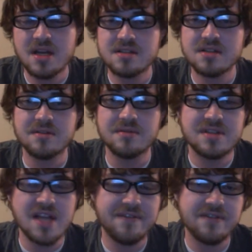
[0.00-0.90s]
So
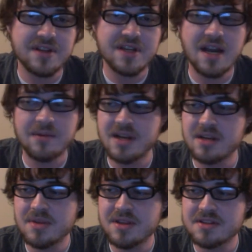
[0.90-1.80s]
definitely I
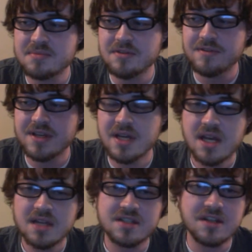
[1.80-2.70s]
recommend this movie.
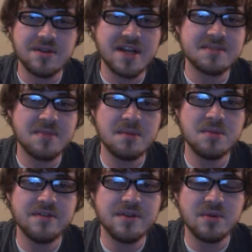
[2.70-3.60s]
So that's my
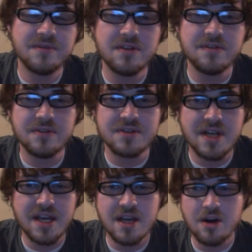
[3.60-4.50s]
movie review for
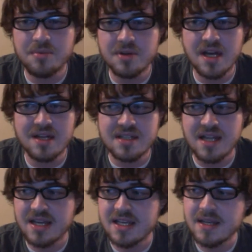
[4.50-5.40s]
today. I hope you guys
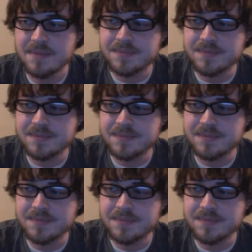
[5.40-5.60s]
like it.